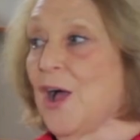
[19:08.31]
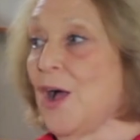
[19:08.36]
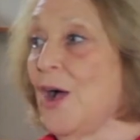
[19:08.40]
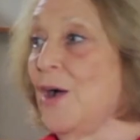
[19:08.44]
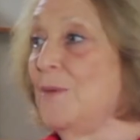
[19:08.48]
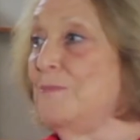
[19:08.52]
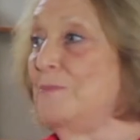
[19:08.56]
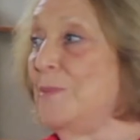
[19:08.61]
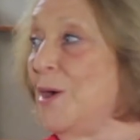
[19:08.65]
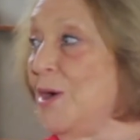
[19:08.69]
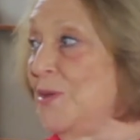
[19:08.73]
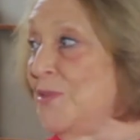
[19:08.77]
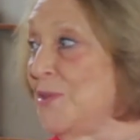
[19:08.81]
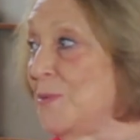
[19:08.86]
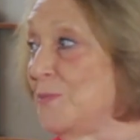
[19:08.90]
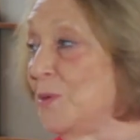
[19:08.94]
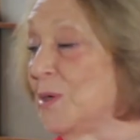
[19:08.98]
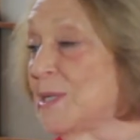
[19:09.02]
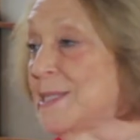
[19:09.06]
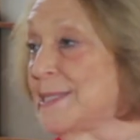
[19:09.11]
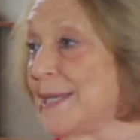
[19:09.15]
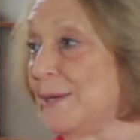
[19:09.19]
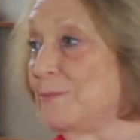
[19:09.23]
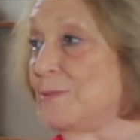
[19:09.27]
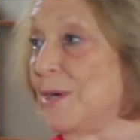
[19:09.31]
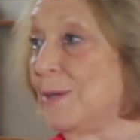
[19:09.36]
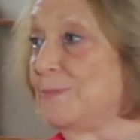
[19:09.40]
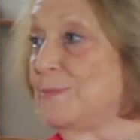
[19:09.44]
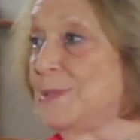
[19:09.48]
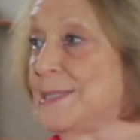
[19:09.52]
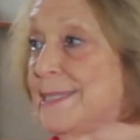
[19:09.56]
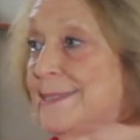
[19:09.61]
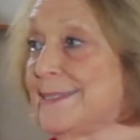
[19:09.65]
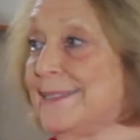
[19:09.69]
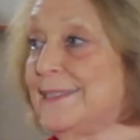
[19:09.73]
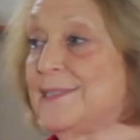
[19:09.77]
Among the books I
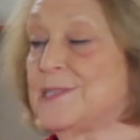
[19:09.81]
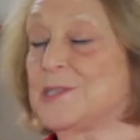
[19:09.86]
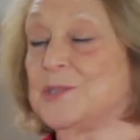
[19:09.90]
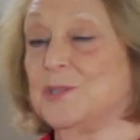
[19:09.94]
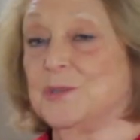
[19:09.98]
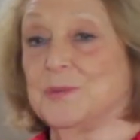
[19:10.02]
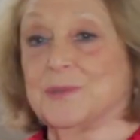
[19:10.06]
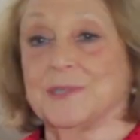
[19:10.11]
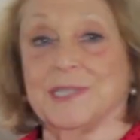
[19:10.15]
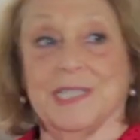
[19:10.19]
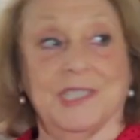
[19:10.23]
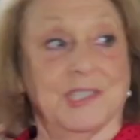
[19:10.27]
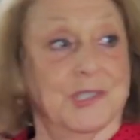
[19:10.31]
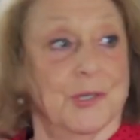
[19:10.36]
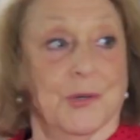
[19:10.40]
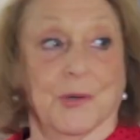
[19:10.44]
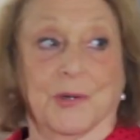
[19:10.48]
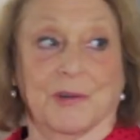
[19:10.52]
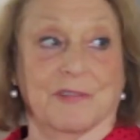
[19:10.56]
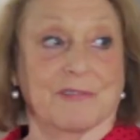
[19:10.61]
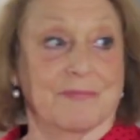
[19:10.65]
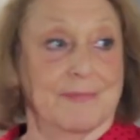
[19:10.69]
represent, certainly Turn